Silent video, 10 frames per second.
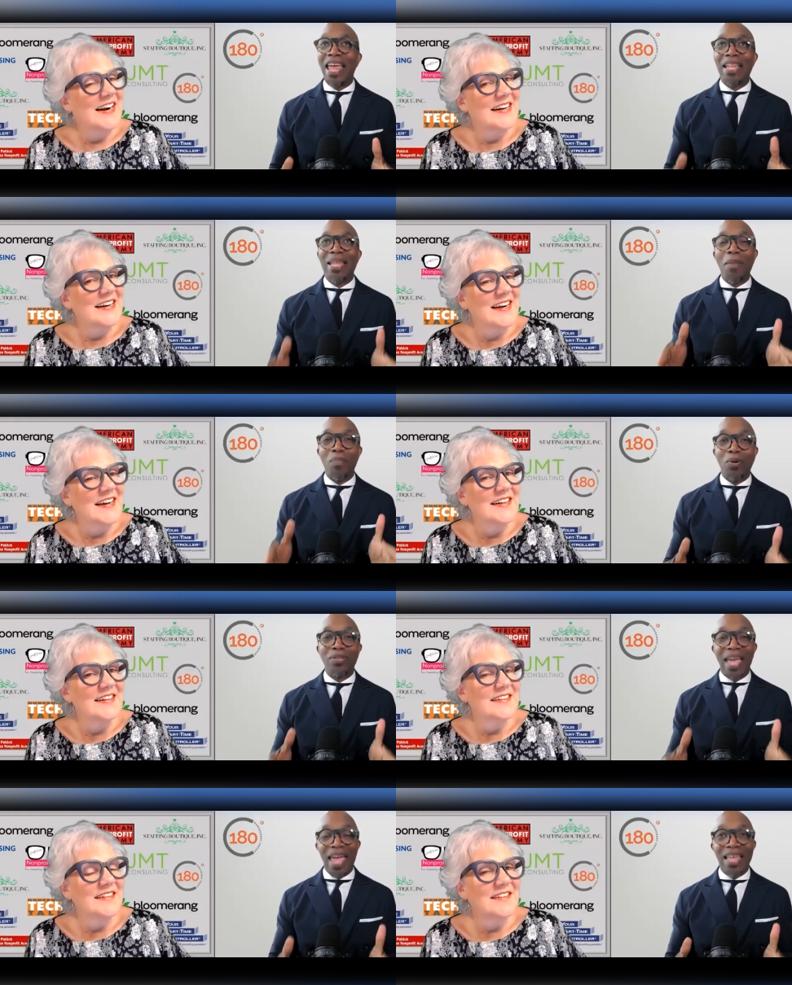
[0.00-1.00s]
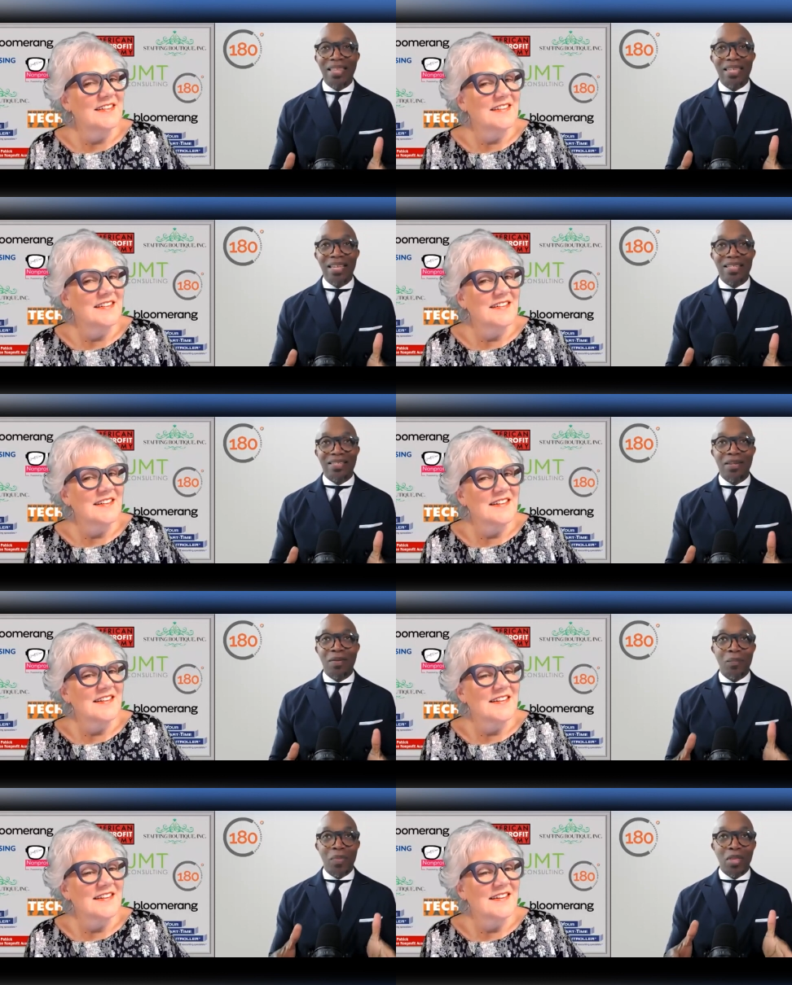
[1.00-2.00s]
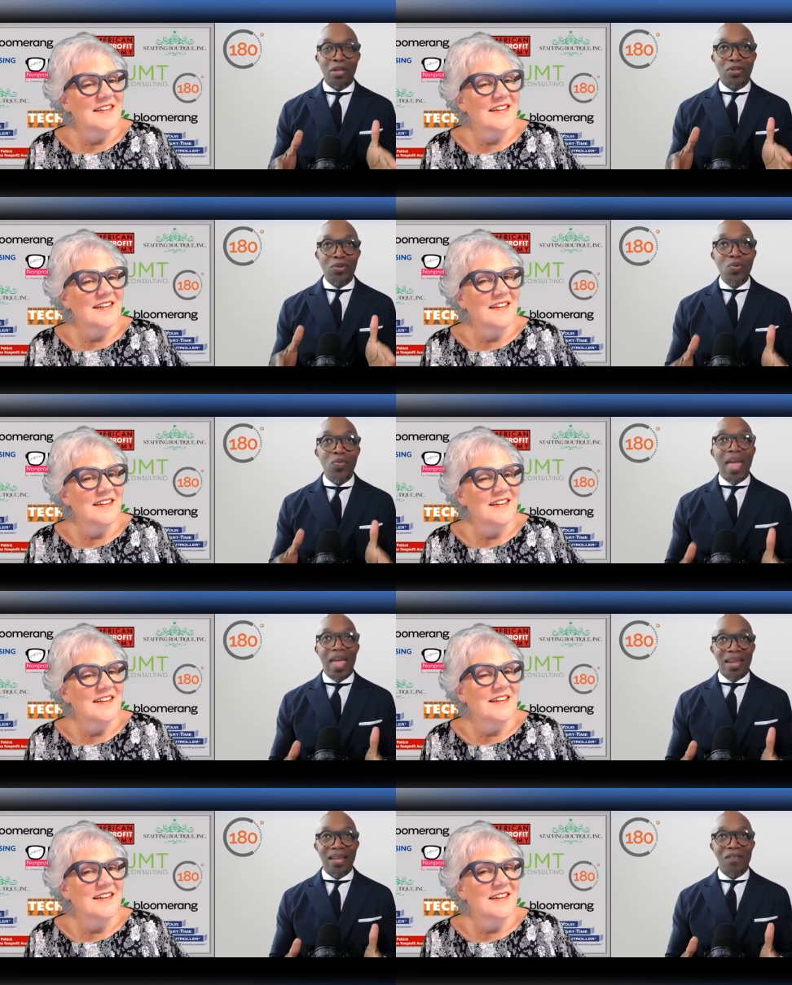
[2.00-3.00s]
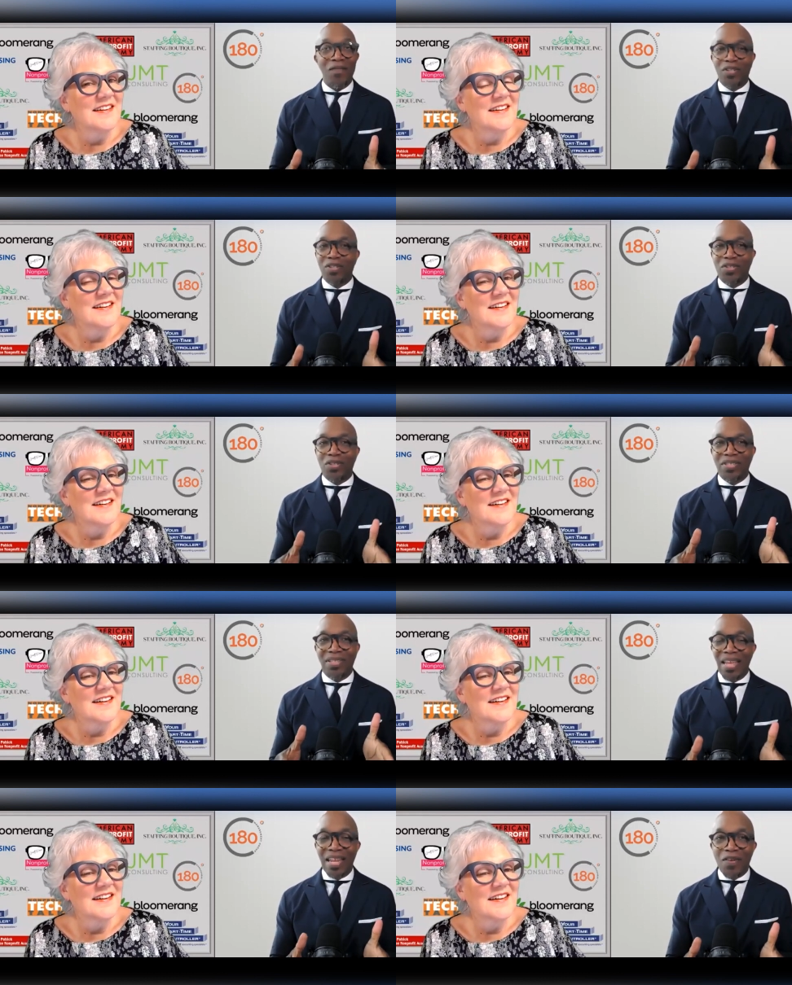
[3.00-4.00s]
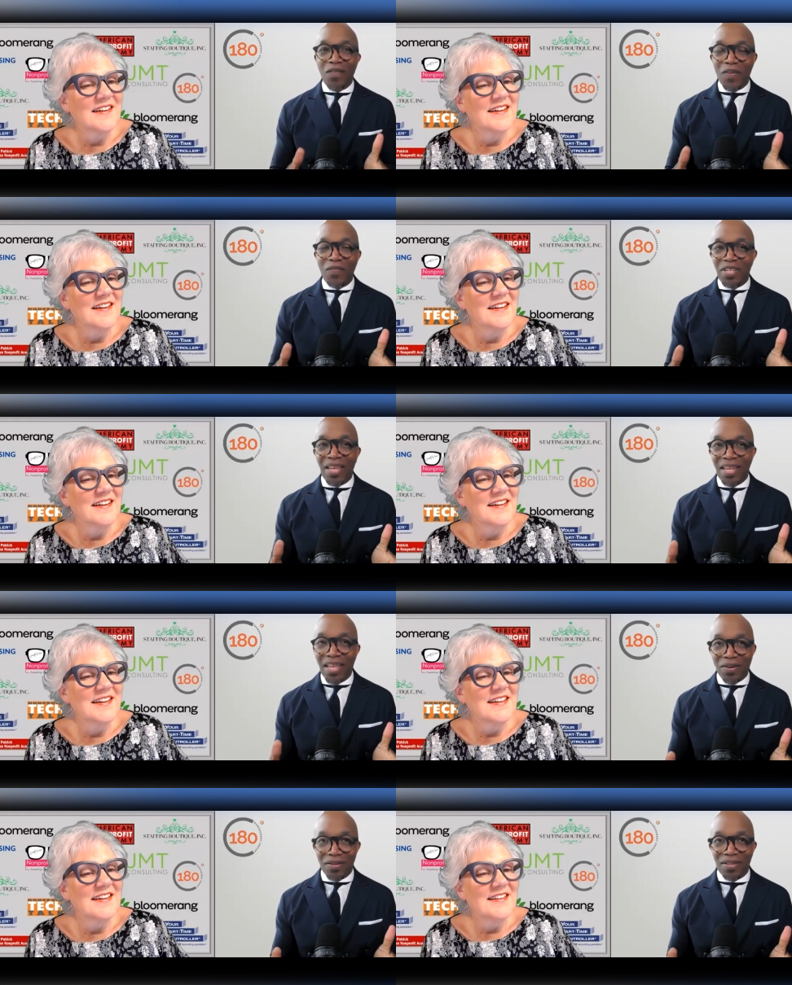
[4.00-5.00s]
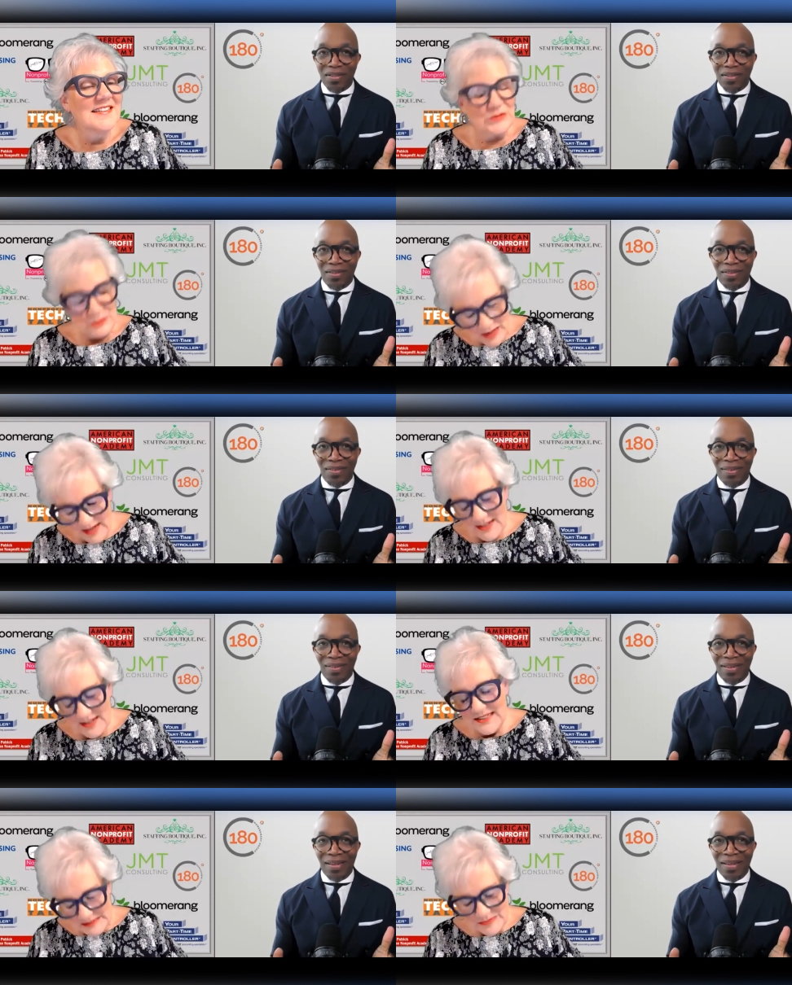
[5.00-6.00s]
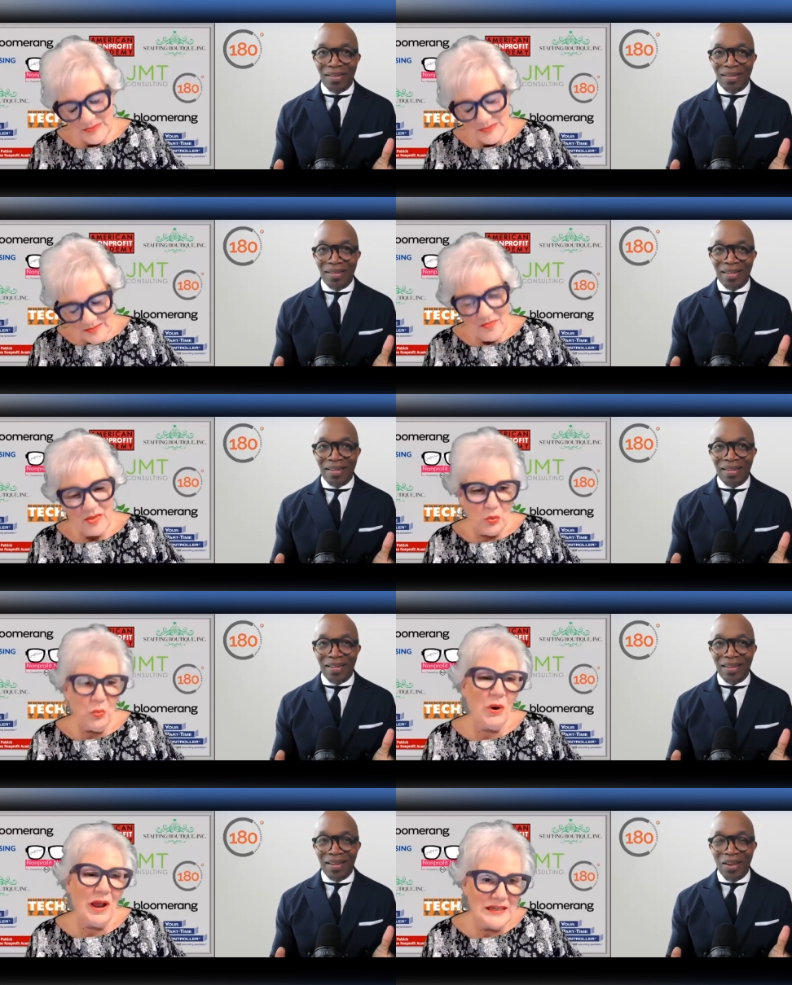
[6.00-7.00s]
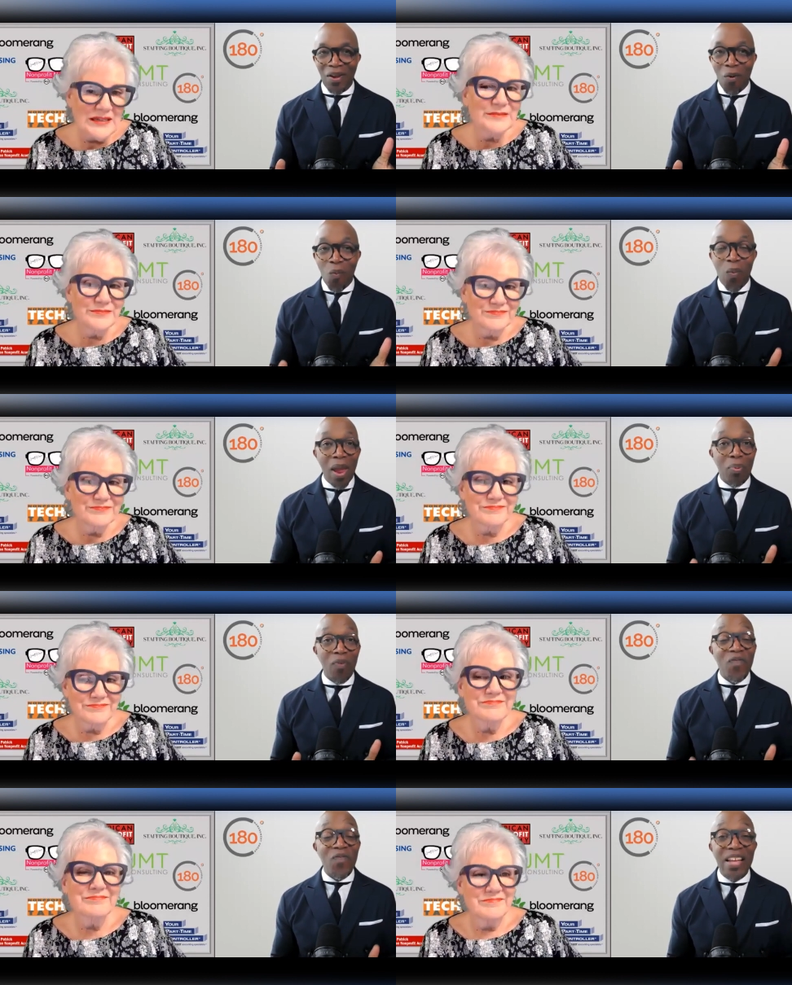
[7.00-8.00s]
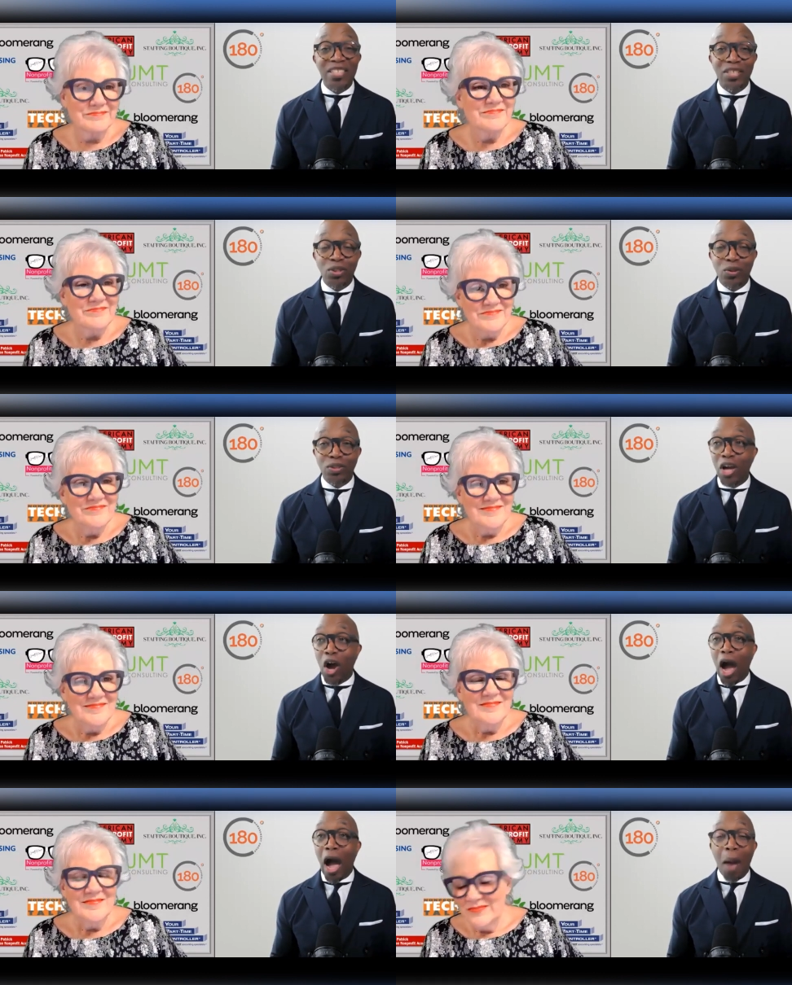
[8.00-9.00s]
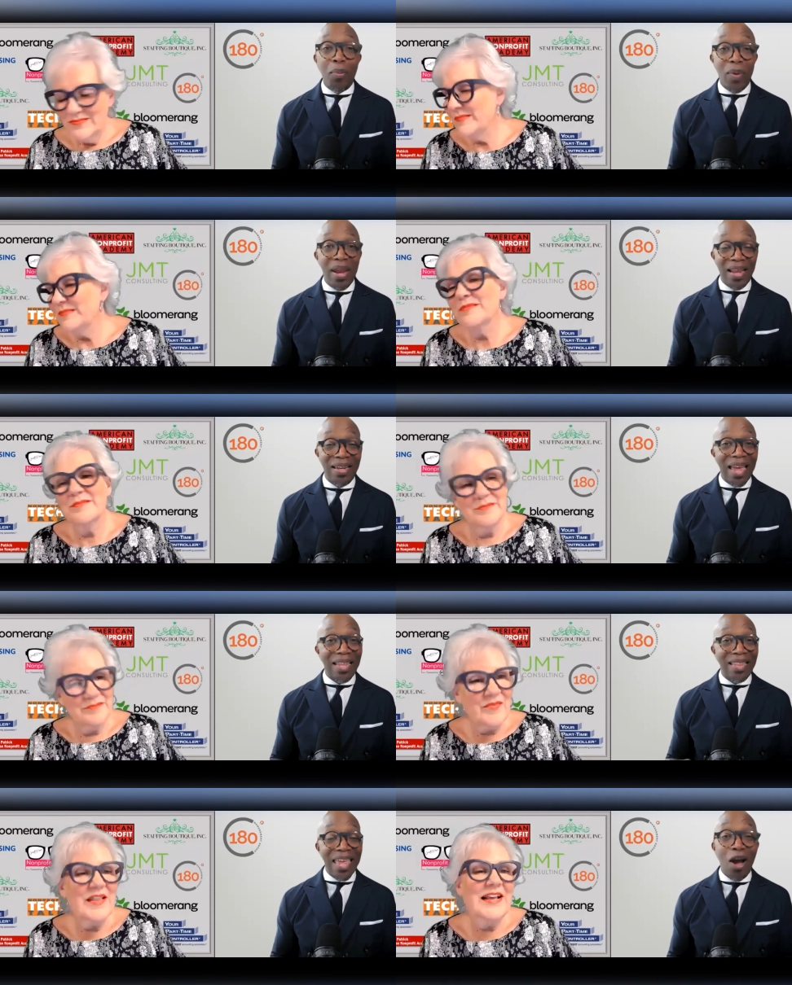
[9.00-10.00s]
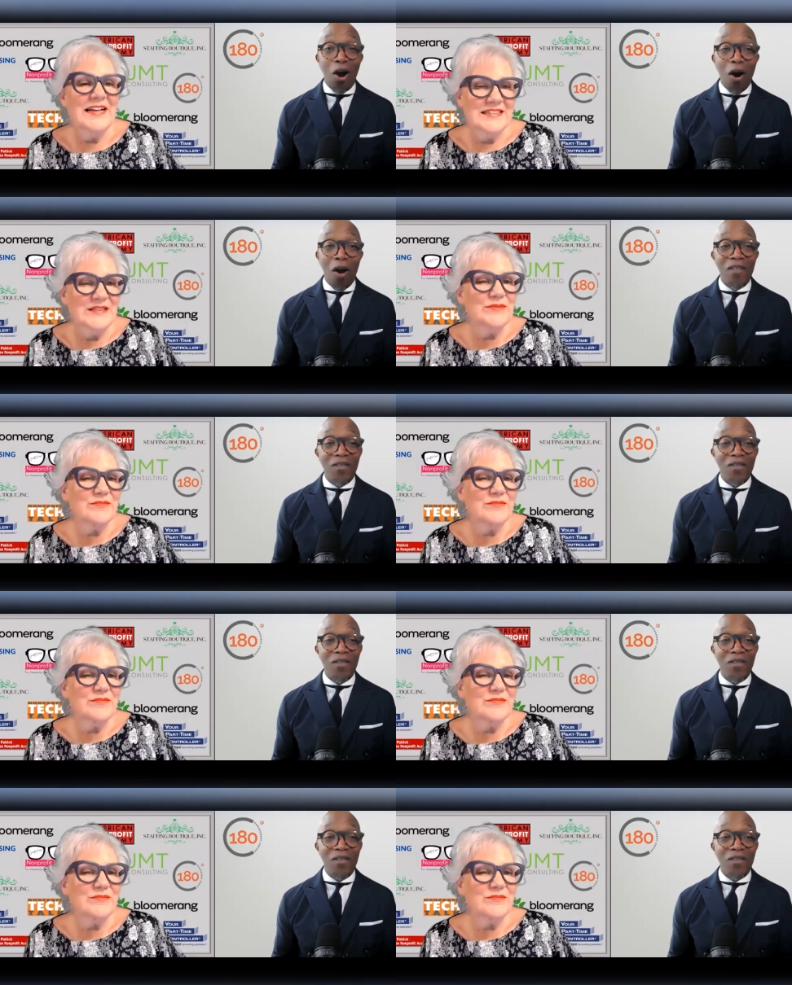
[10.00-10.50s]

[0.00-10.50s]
Speaker 1: that most athletes do that for 10 to 15 years.
Speaker 2: Right. Right.
Speaker 1: Where professionals are operating like they are